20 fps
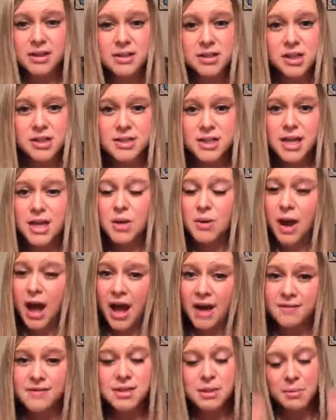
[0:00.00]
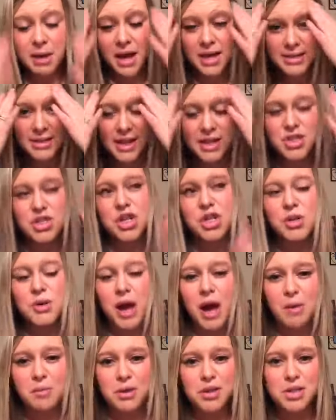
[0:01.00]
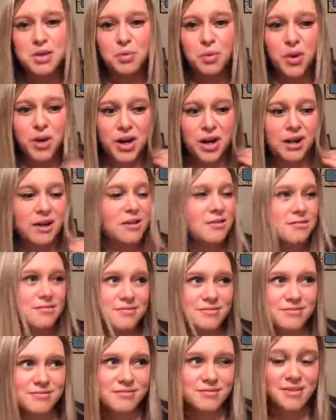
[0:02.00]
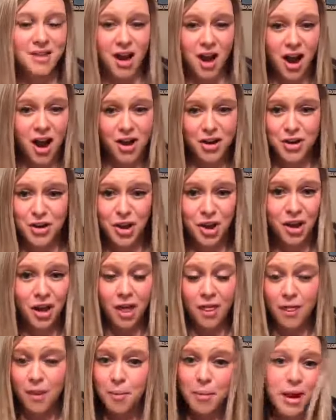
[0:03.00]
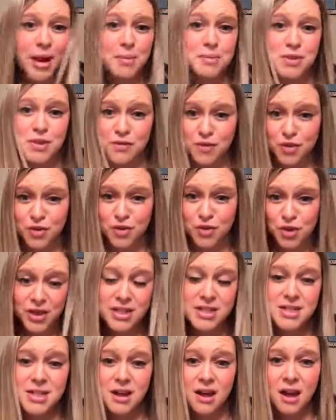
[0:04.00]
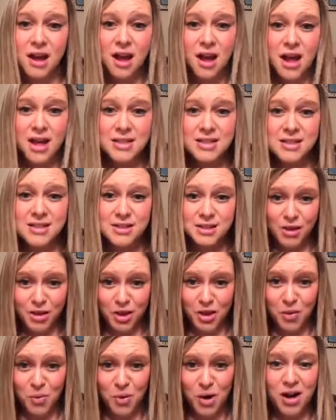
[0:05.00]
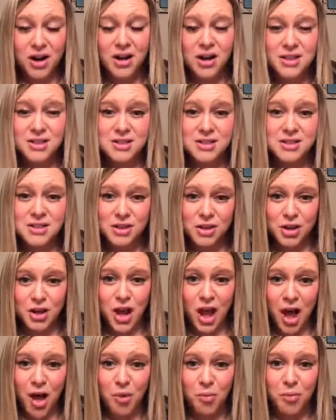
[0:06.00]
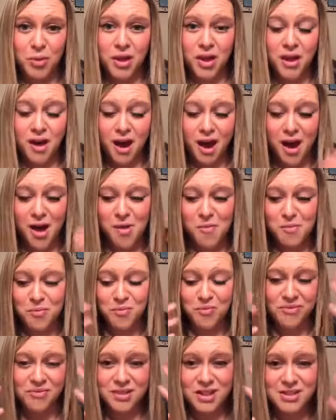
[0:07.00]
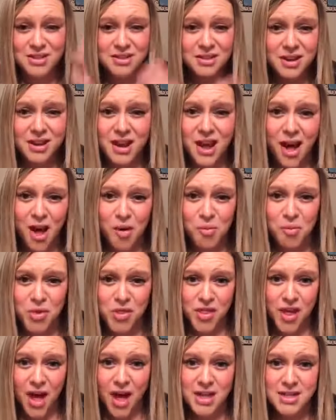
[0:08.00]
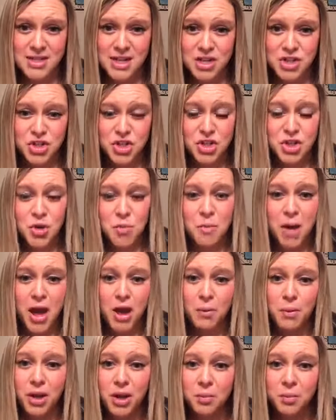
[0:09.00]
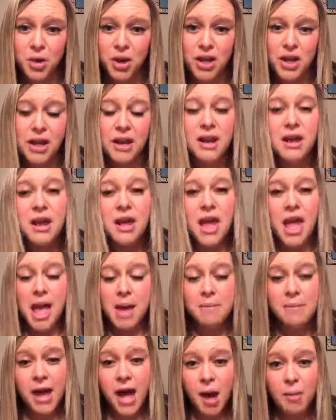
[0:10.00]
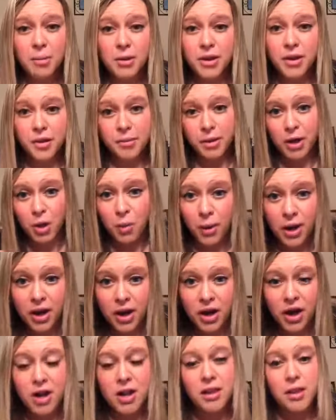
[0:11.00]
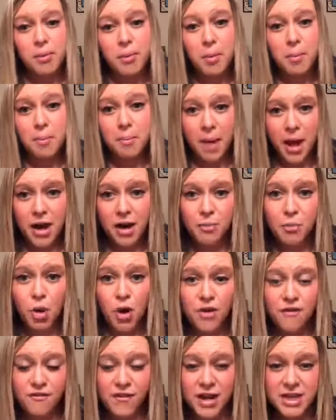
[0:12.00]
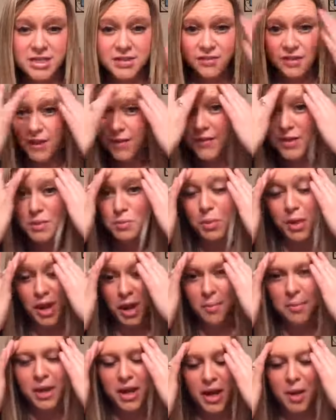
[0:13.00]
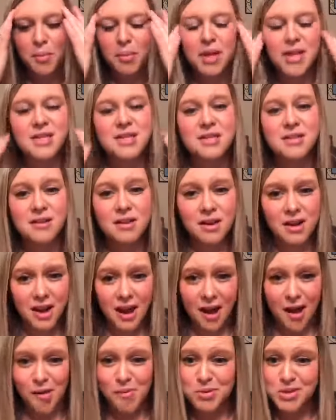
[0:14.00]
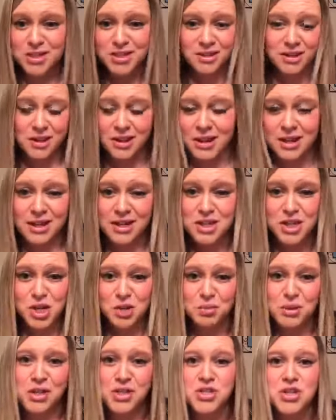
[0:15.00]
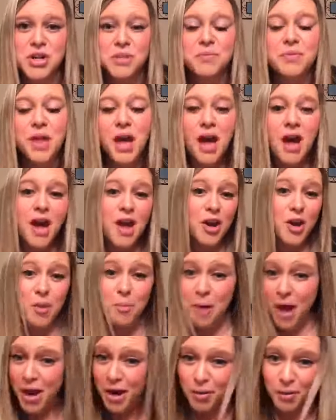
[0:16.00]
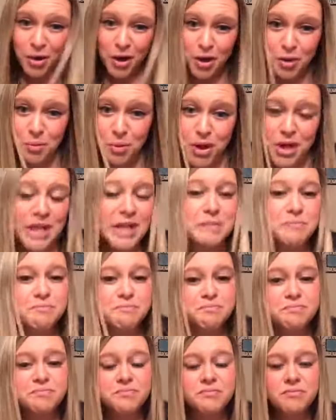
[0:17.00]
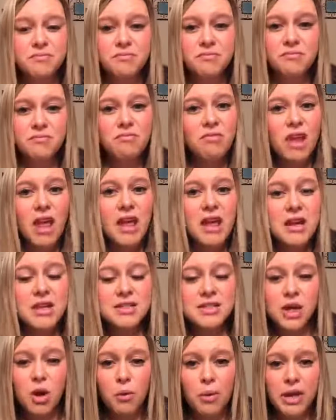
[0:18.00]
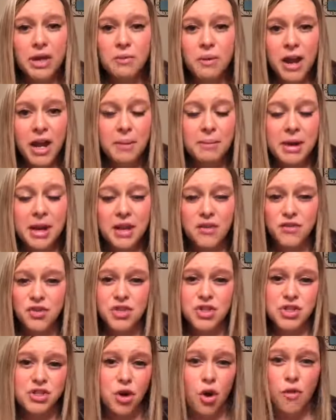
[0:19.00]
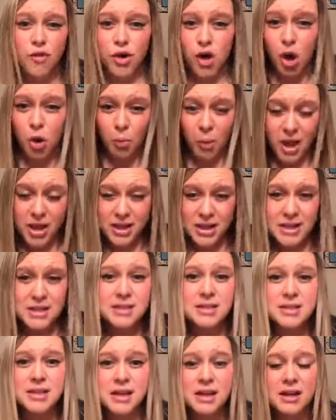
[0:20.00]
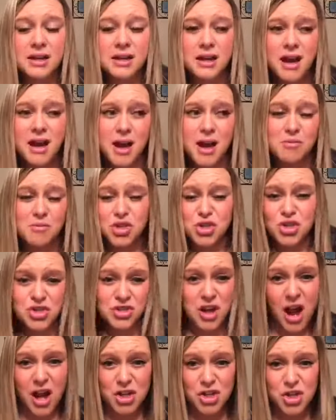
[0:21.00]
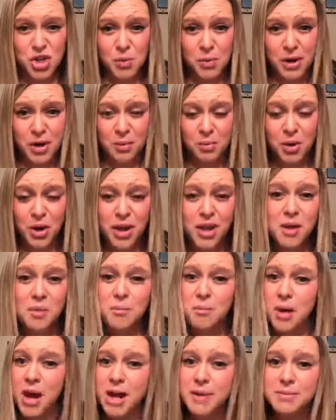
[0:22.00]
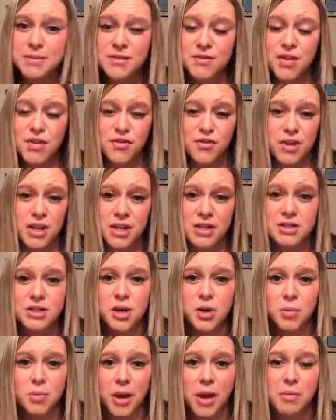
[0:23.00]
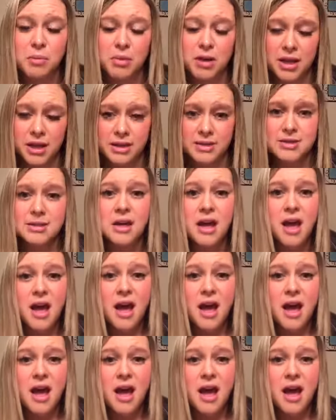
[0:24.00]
So let's say you have some head tension, you happen to put it on the bottoms of your feet. It's still going to work. It's still going to help. It's still going to help with the head tension no matter where you put it. It may help a little bit quicker and a little bit better, more effectively if it's put up here, but it's still going to help. It's still going to get into your bloodstream no matter where you put it. So we recommend if you just overall wellness, you're just not sure where to put it, bottoms of the feet is a great place